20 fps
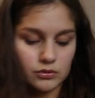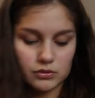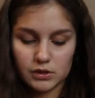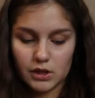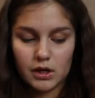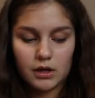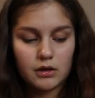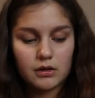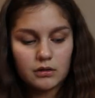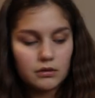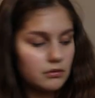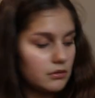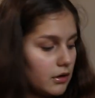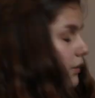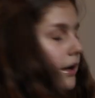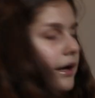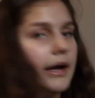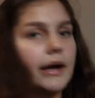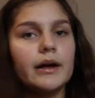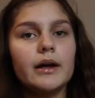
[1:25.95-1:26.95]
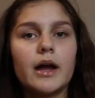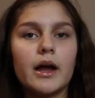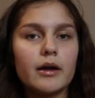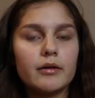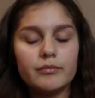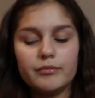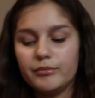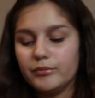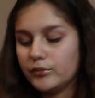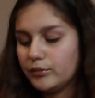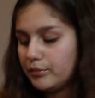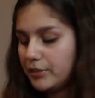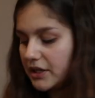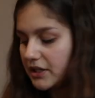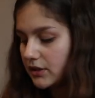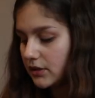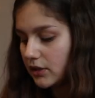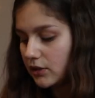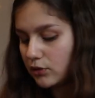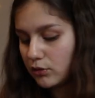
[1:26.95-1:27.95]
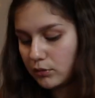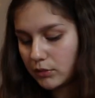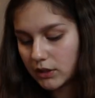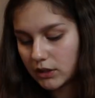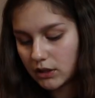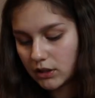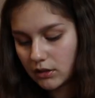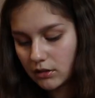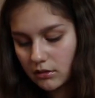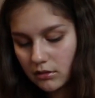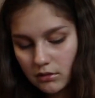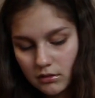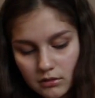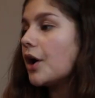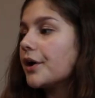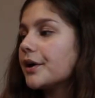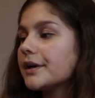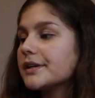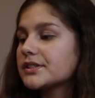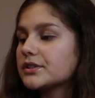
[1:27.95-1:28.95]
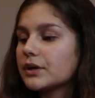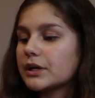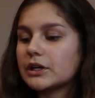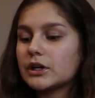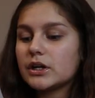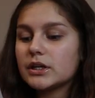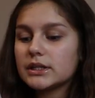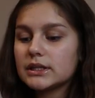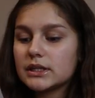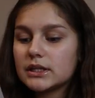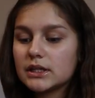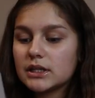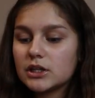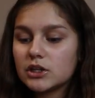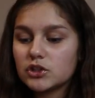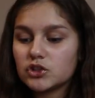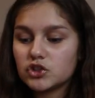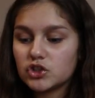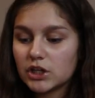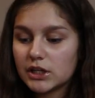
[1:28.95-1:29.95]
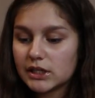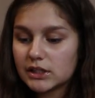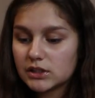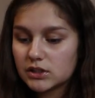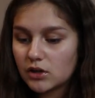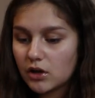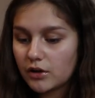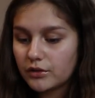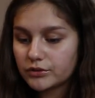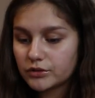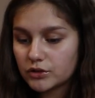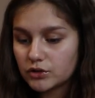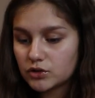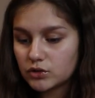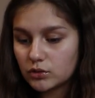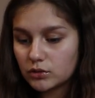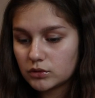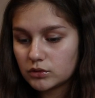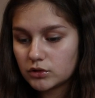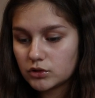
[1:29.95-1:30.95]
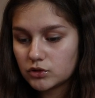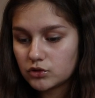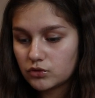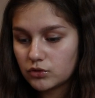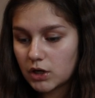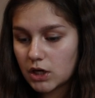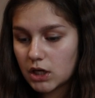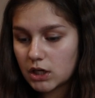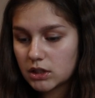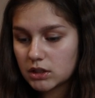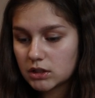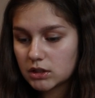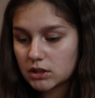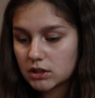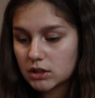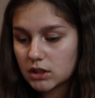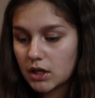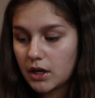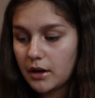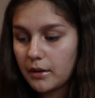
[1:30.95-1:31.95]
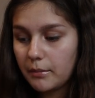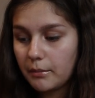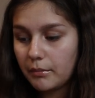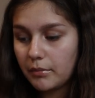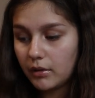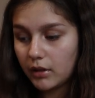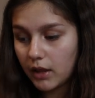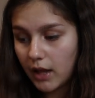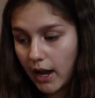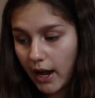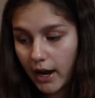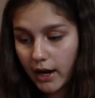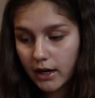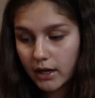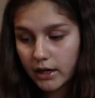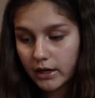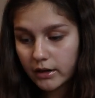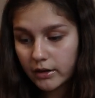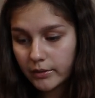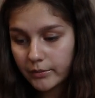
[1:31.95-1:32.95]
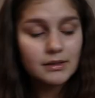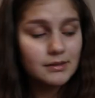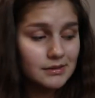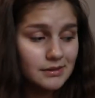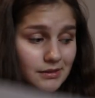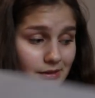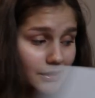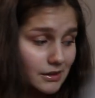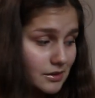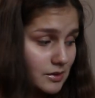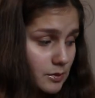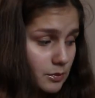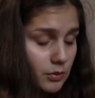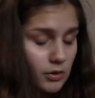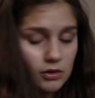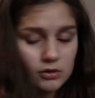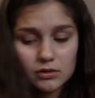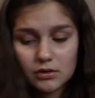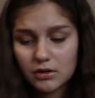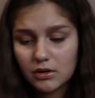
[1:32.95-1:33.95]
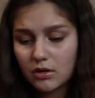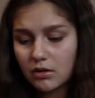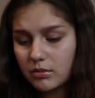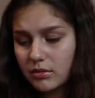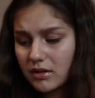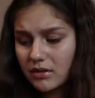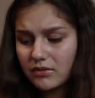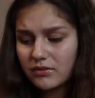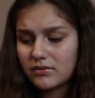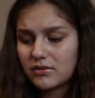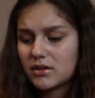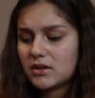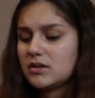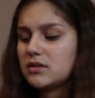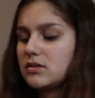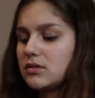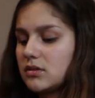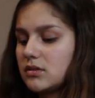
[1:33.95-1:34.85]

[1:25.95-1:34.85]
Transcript: Like I had basically no money. Oh yeah, so I got the Jess off the shoulder dress in black. The size small, so I hope that fits.